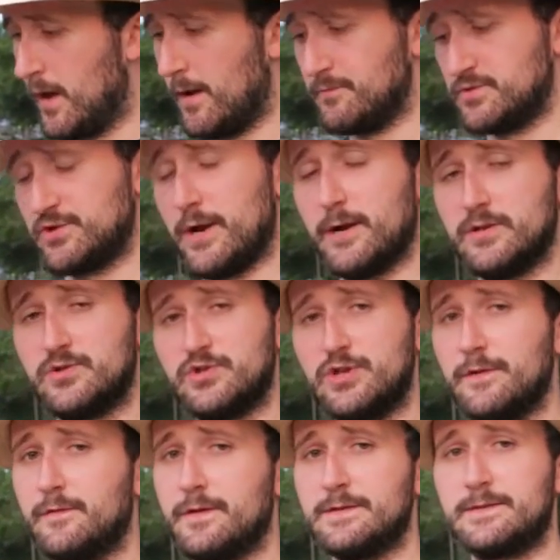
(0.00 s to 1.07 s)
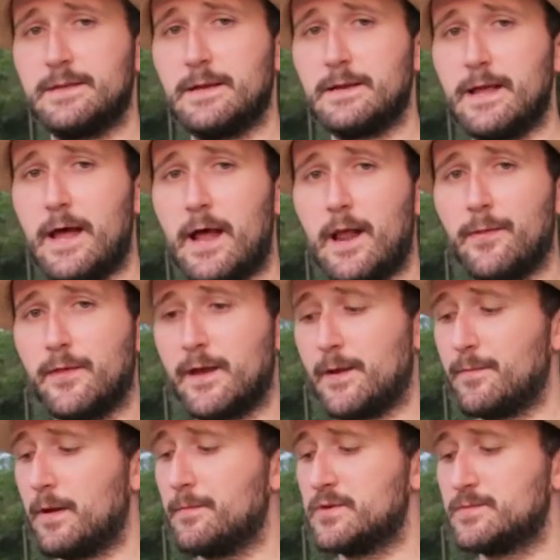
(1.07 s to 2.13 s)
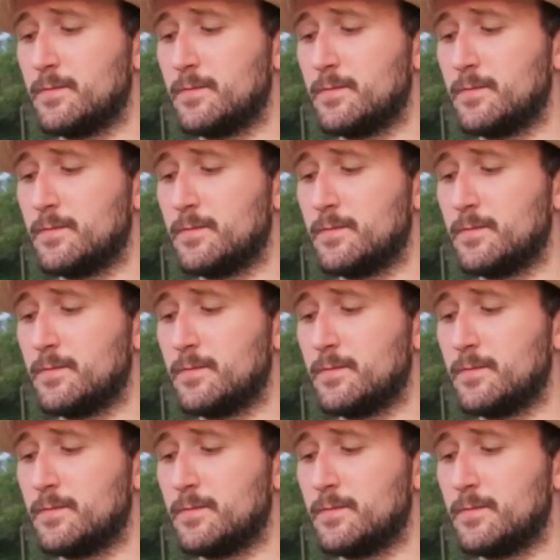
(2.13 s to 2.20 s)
I'm trying to chief this thing down. I think I might be